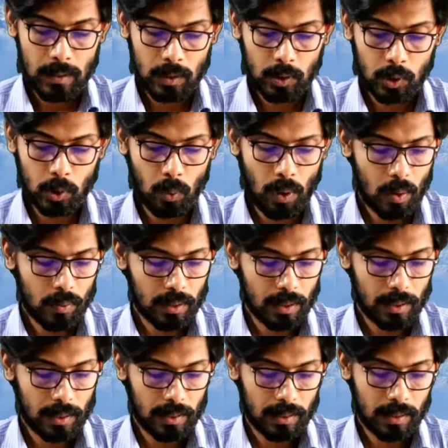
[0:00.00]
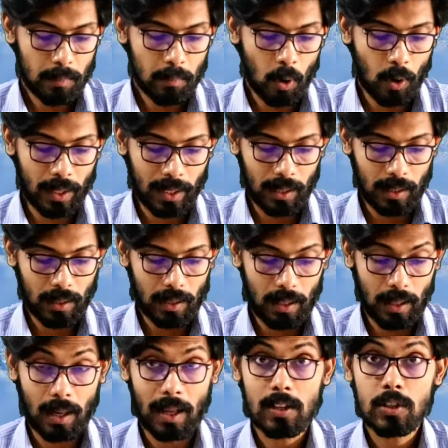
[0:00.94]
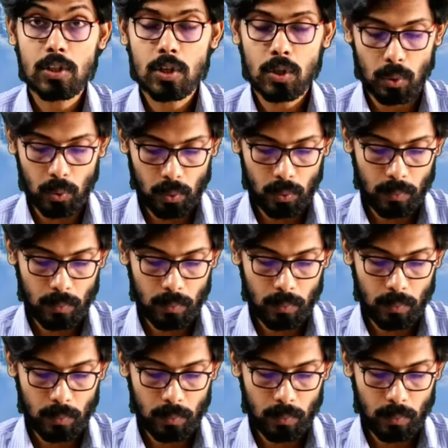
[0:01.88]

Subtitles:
Throughout the morning, Lencho,